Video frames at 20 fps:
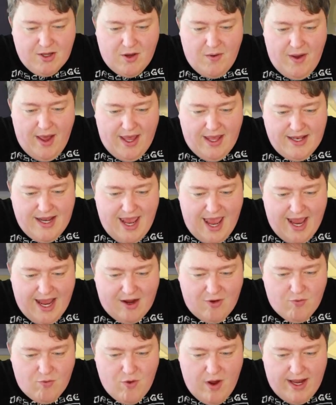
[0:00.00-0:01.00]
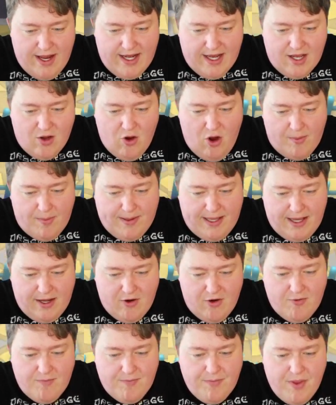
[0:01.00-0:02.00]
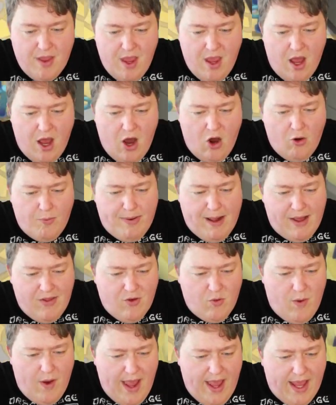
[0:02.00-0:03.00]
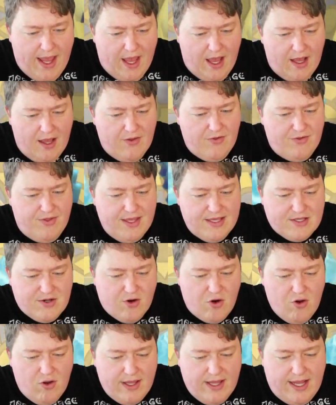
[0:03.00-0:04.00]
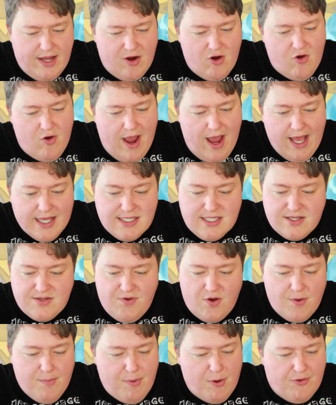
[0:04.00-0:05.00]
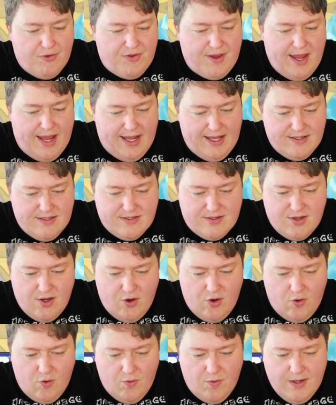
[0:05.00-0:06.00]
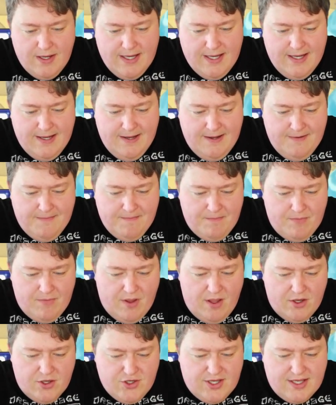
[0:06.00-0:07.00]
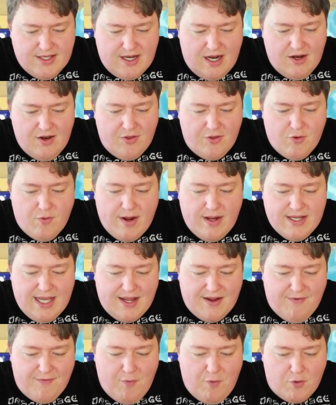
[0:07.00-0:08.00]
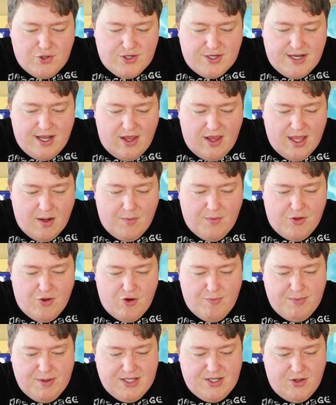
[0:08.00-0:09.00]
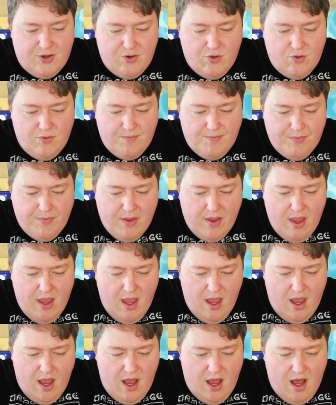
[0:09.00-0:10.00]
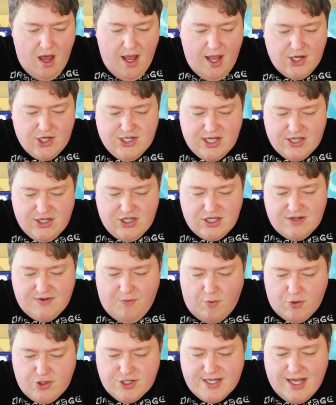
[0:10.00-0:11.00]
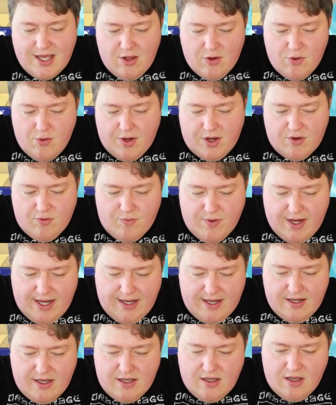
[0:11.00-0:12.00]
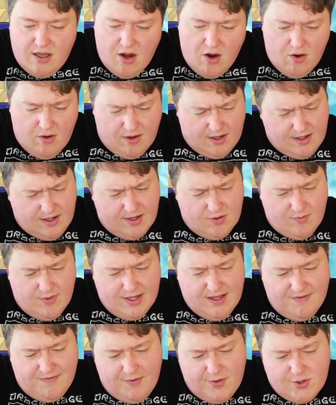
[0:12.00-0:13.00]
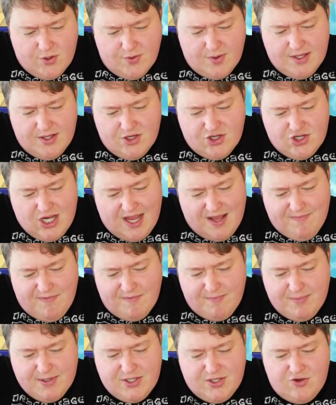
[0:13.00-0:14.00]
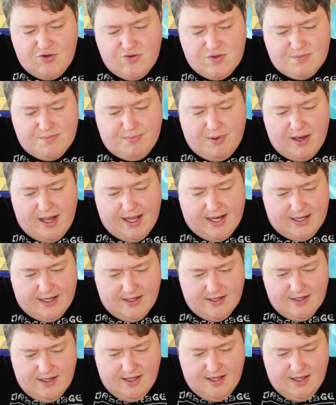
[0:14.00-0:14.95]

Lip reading: going to go ahead and hang a right and go up here. Oh, by the way, this girl here asks for your birth date. So, she said, another great day for fortune telling with her Badoo. She says she's a fortune teller who can read the future in the shape of Badoo's bud.